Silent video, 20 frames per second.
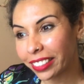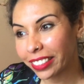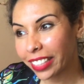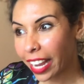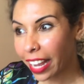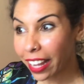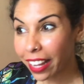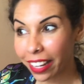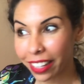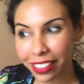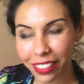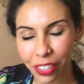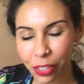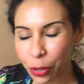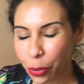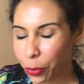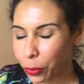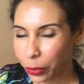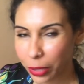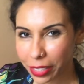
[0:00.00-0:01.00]
yeah,
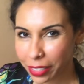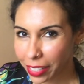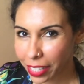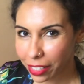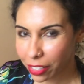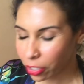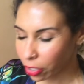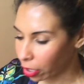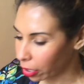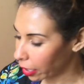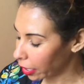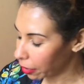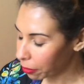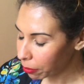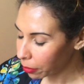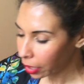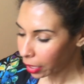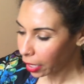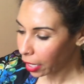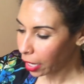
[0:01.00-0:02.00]
so let's get
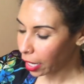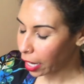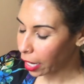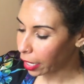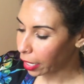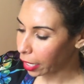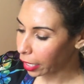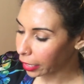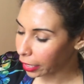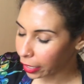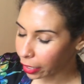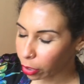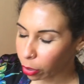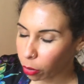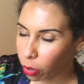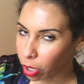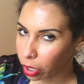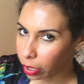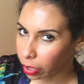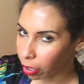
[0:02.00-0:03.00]
started. I can
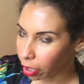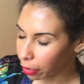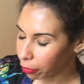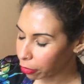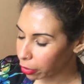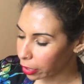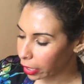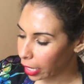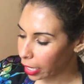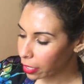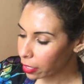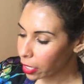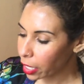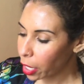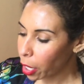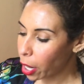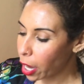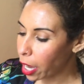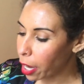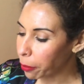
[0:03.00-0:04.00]
go on and on for days.
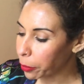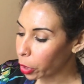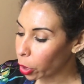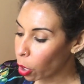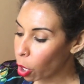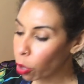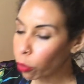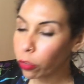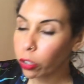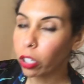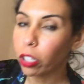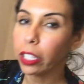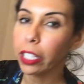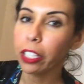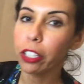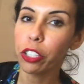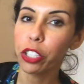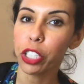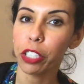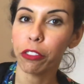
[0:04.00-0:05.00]
Your overall
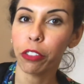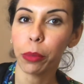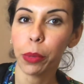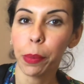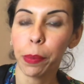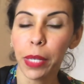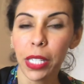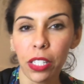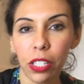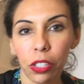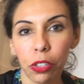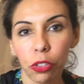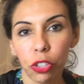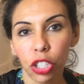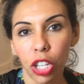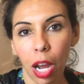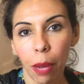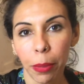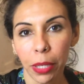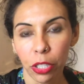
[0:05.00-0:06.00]
energy from the Mystical
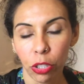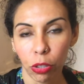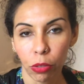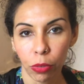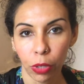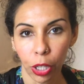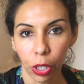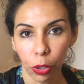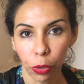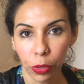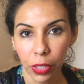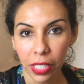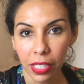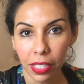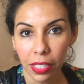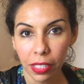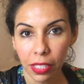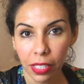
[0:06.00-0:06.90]
Shaman Tarot, this